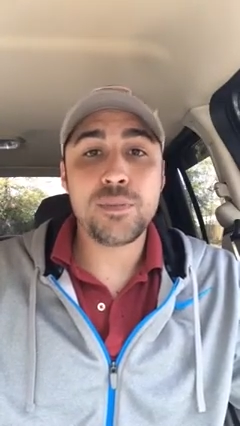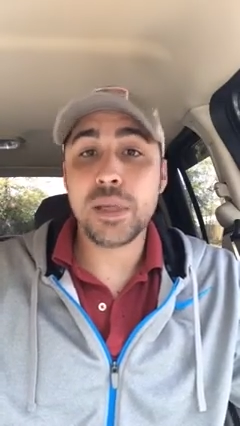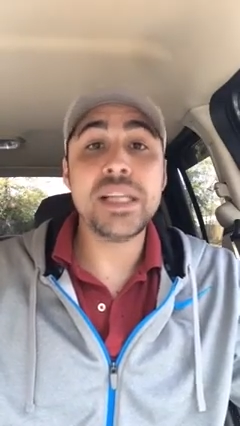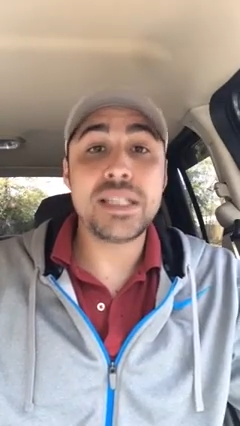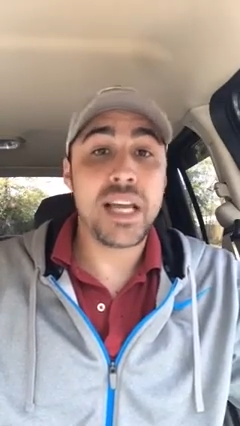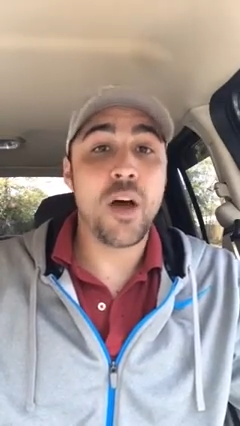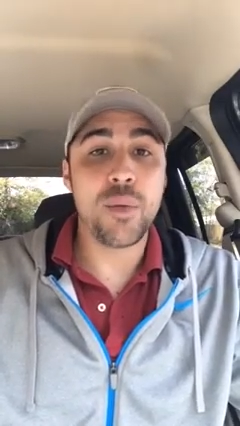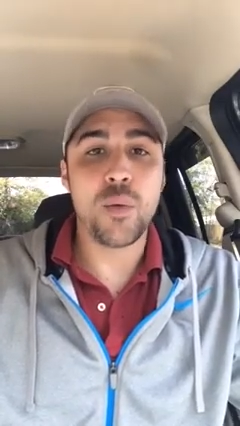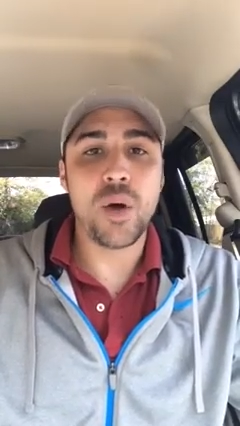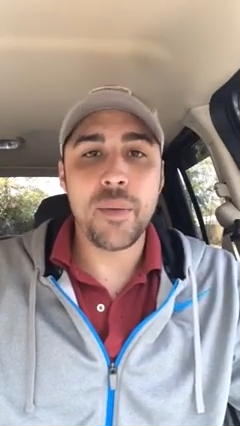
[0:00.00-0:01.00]
Please tell
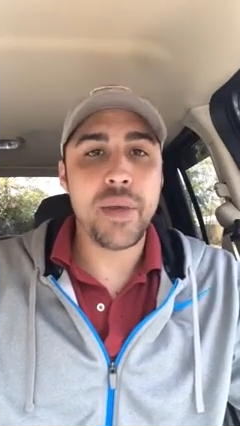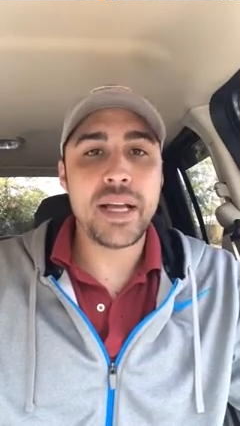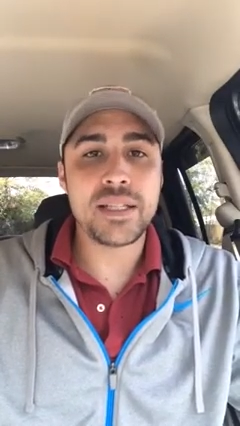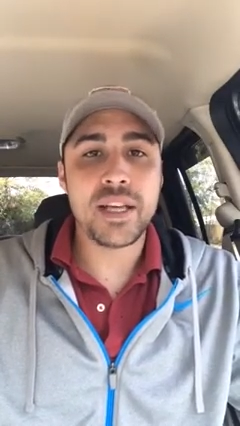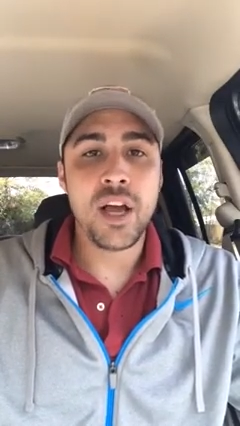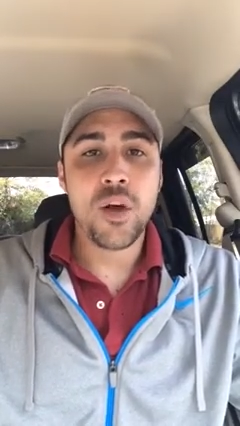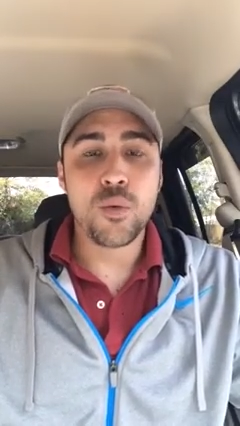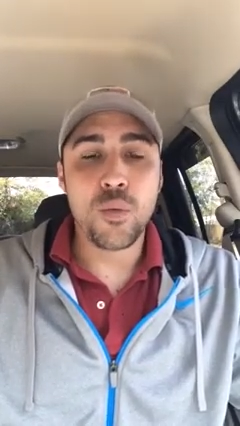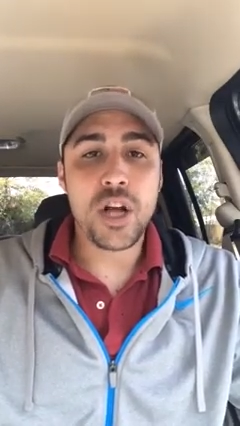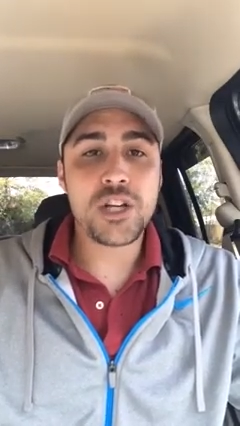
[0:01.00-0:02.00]
me what makes
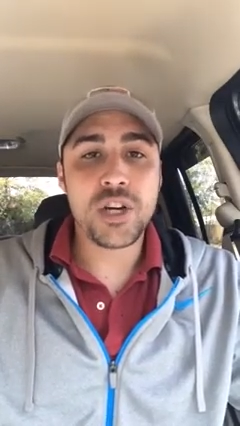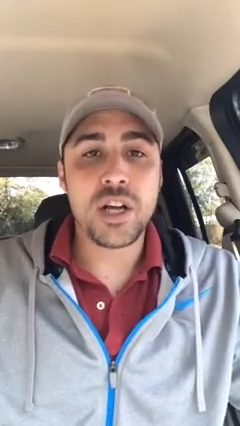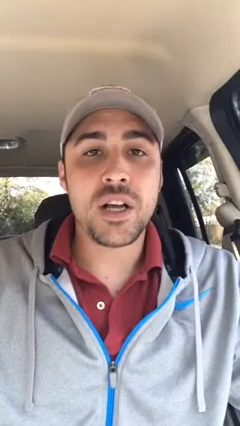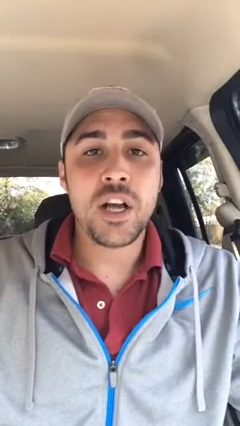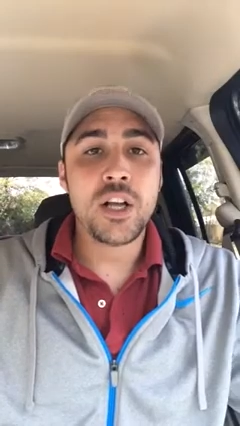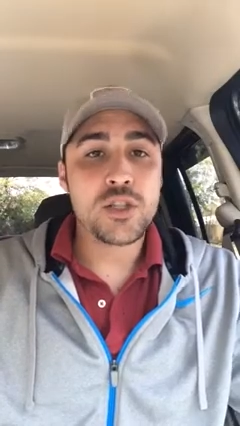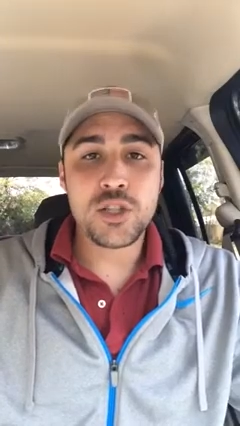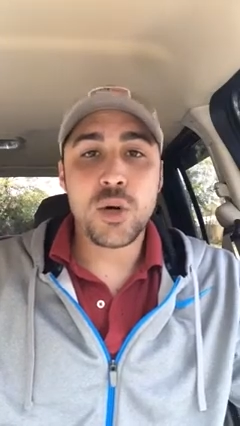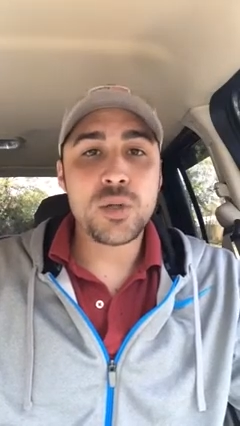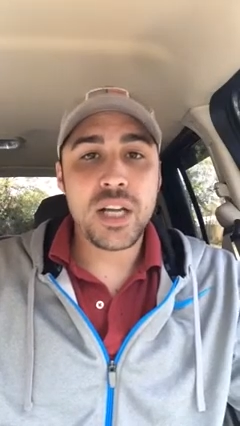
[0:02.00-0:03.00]
Russia
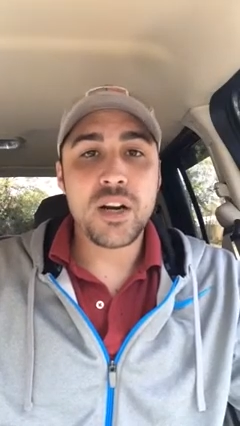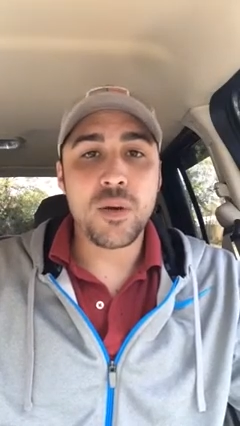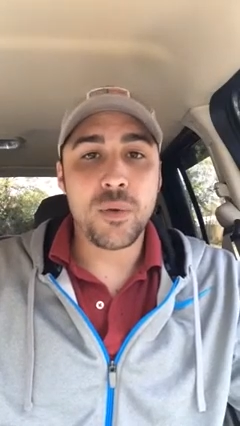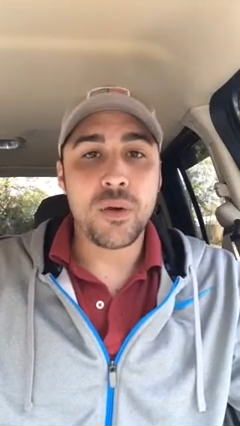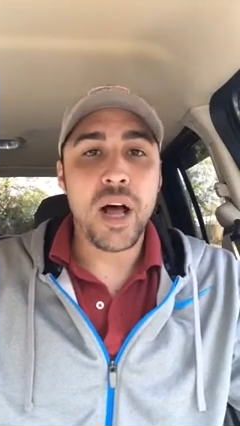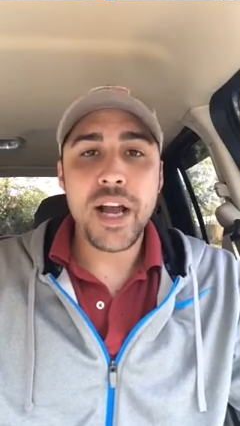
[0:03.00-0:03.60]
so terrible.